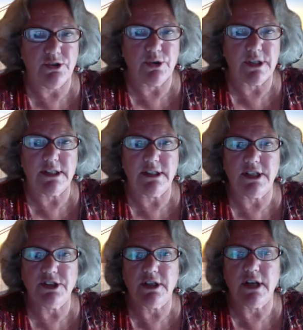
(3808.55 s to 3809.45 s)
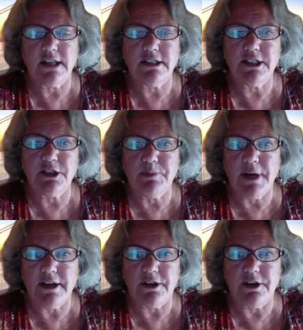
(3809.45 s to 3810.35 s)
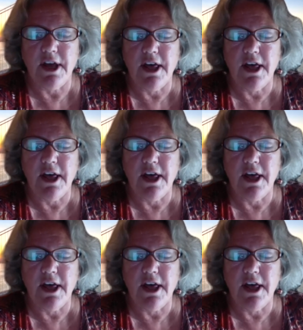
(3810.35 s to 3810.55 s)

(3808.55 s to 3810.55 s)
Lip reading: organization, on single payer.